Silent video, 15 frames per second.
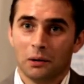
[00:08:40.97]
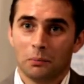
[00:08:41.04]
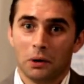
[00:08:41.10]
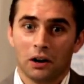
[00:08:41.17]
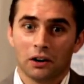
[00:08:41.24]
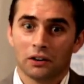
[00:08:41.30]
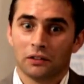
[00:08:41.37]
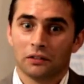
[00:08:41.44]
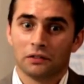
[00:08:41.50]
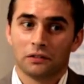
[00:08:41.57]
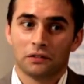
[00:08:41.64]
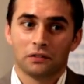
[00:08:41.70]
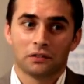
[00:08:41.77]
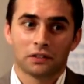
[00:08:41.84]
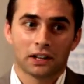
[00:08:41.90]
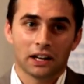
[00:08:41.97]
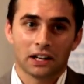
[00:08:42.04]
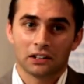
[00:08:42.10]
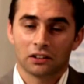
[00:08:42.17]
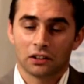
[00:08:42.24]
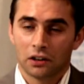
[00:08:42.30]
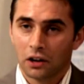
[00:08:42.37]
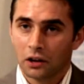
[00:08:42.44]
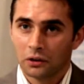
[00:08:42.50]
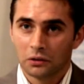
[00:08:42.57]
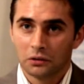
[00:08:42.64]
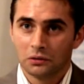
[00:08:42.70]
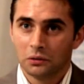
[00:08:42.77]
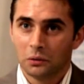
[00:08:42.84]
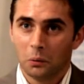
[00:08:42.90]
part of getting to know
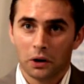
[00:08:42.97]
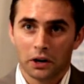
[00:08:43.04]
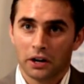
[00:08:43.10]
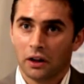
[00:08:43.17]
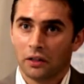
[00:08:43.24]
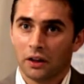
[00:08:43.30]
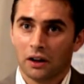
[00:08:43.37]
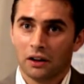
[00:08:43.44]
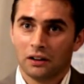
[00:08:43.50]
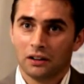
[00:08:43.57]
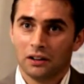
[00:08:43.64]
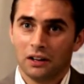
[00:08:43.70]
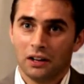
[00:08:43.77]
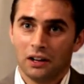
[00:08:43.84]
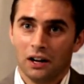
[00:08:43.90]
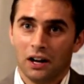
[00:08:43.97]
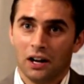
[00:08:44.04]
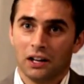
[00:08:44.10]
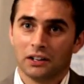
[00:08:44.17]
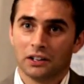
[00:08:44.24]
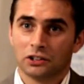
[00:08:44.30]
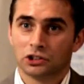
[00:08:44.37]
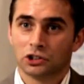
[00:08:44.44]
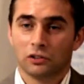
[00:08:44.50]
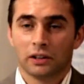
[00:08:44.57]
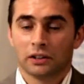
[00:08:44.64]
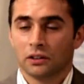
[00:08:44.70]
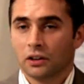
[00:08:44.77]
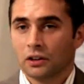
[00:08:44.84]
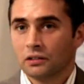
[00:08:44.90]
one another and
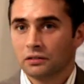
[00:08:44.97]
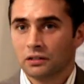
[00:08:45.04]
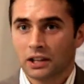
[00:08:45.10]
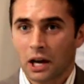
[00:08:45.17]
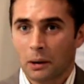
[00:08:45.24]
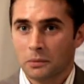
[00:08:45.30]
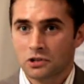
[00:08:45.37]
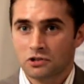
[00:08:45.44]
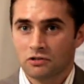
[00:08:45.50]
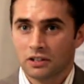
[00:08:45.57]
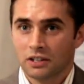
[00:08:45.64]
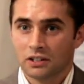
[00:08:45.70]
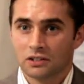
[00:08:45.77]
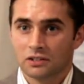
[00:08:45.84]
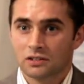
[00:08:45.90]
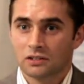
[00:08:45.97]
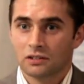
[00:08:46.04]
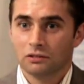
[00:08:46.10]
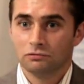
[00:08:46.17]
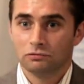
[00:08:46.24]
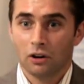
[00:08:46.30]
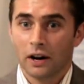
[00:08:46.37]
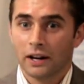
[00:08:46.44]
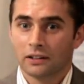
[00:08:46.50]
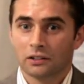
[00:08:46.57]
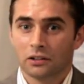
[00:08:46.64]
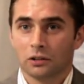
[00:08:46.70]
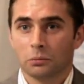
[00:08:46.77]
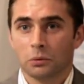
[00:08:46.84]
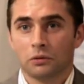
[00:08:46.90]
ensuring that the chemistry is right
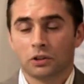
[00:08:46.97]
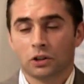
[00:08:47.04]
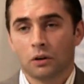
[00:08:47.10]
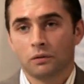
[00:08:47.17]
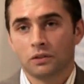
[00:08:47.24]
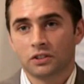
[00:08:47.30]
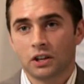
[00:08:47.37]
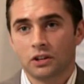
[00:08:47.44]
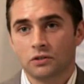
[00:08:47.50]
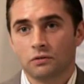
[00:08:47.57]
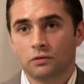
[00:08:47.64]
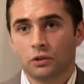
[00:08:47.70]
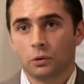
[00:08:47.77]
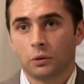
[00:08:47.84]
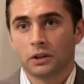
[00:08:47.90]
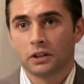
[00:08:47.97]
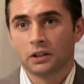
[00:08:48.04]
to move the conversation forward.